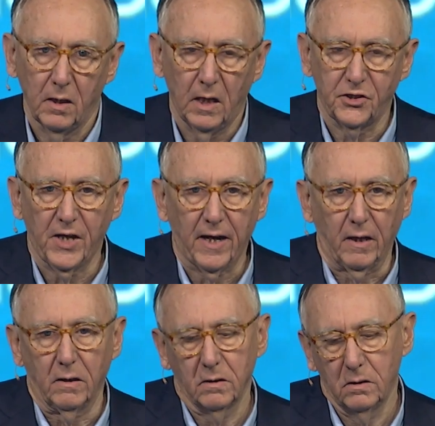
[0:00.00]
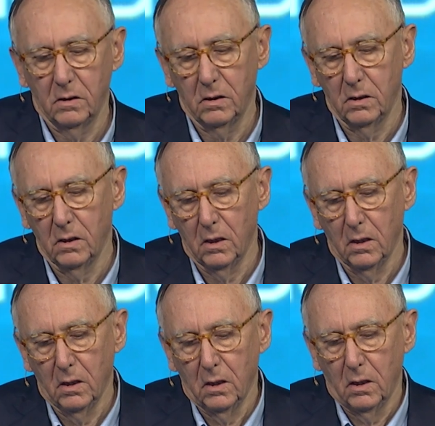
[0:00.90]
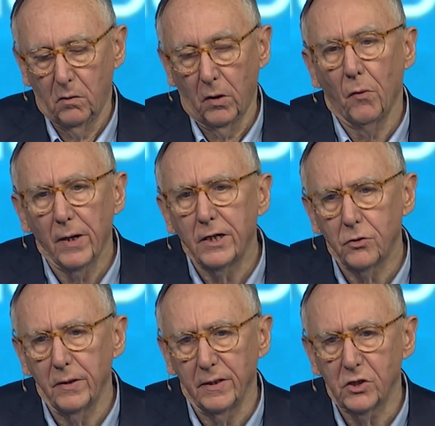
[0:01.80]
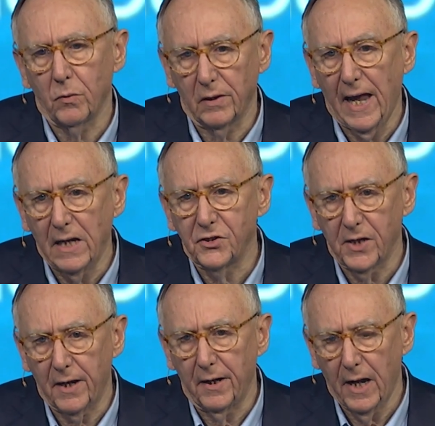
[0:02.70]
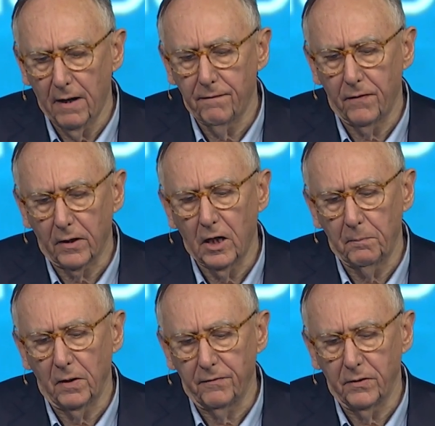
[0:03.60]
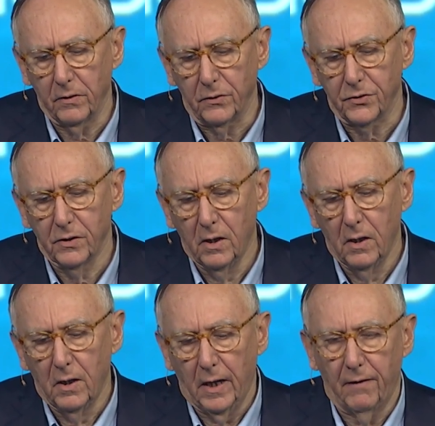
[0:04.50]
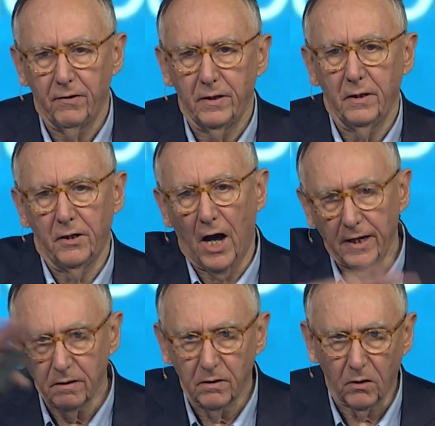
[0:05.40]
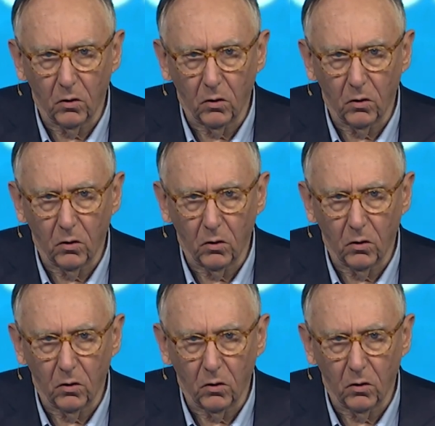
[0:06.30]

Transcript: a second. We're already doing this with Landsat and have for a couple of years. Every night, the